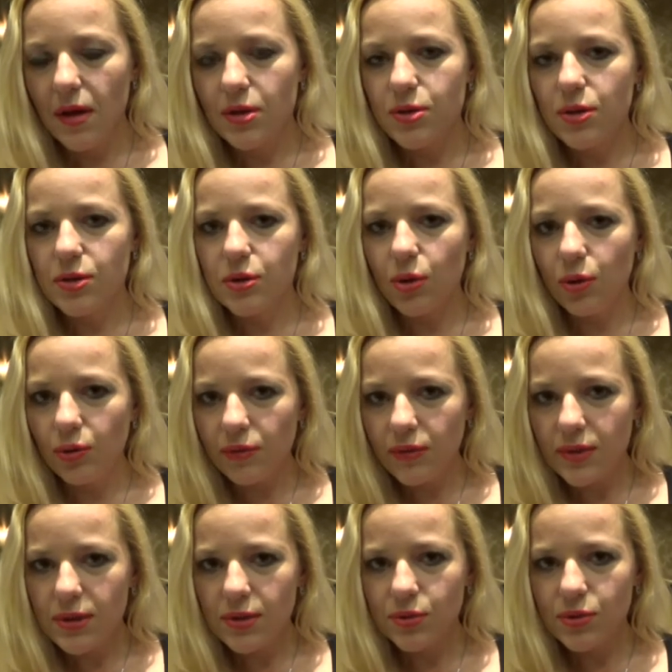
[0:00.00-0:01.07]
So it's
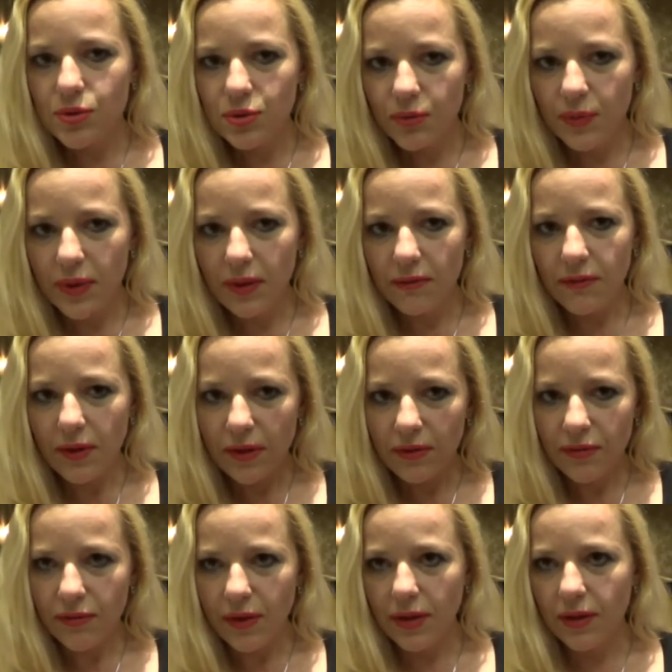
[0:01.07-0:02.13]
always used to be a very
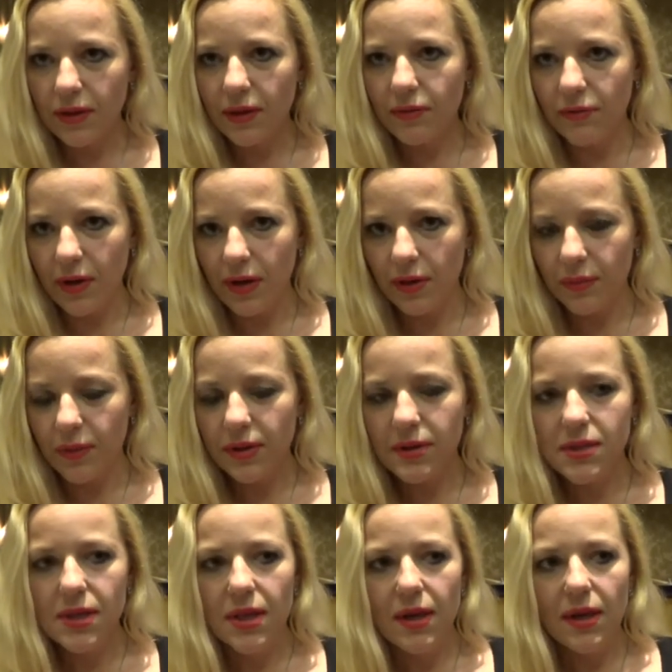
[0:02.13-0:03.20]
friendly
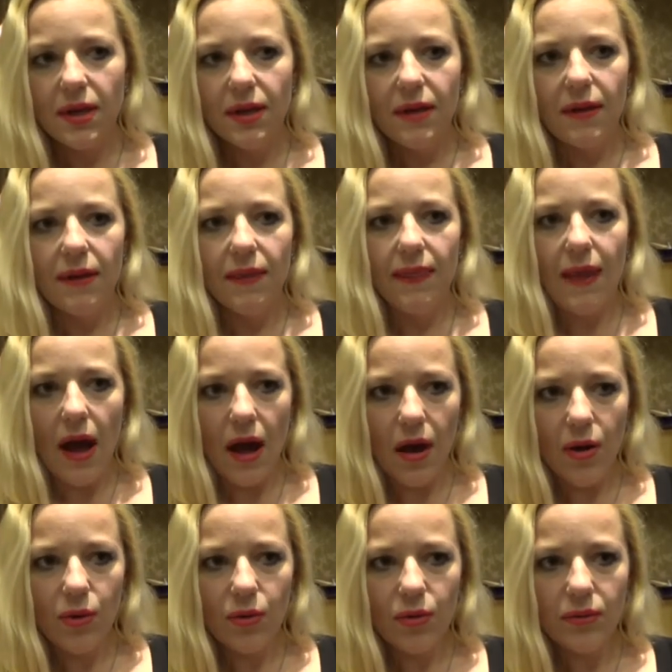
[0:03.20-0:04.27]
environment.
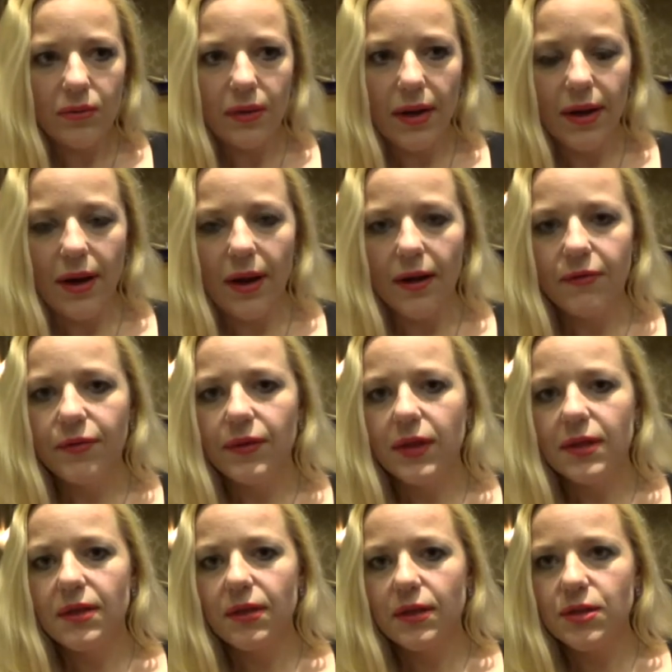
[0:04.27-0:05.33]
Now I feel
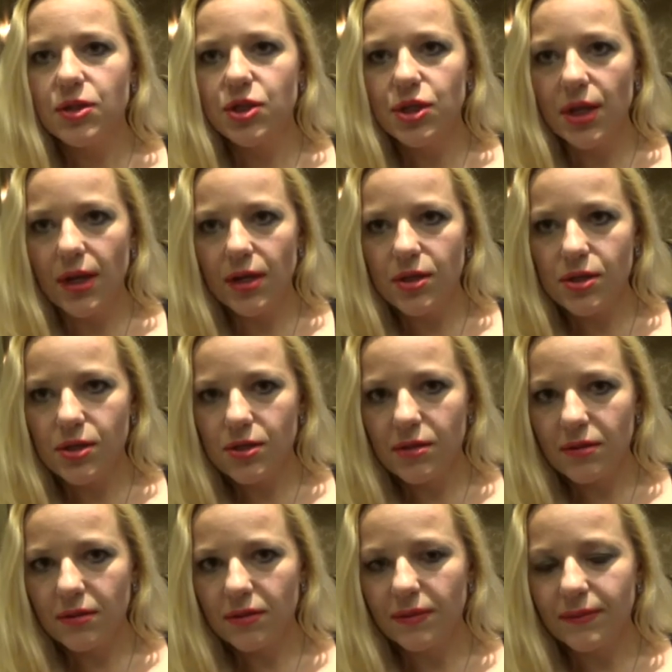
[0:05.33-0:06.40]
like things
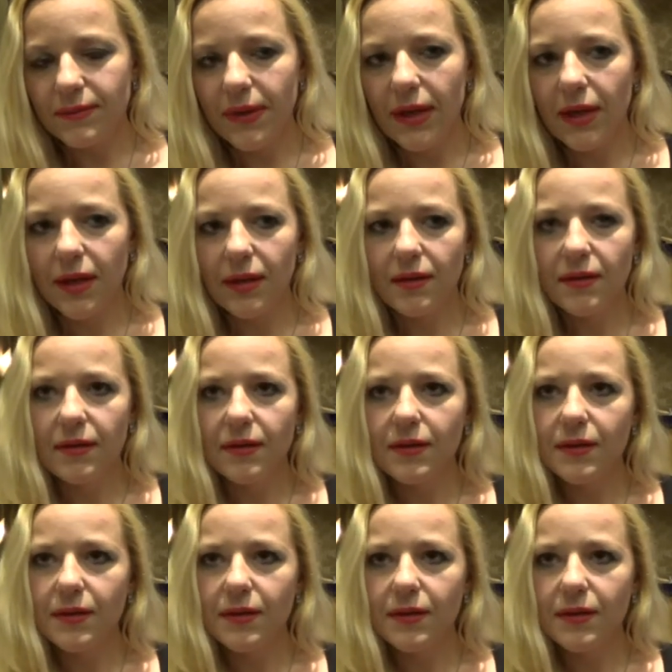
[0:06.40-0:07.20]
changed, and